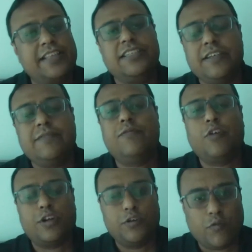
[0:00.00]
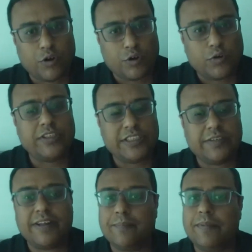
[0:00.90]
achieve what you want to
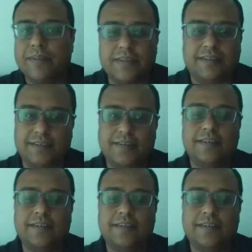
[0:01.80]
achieve as a business.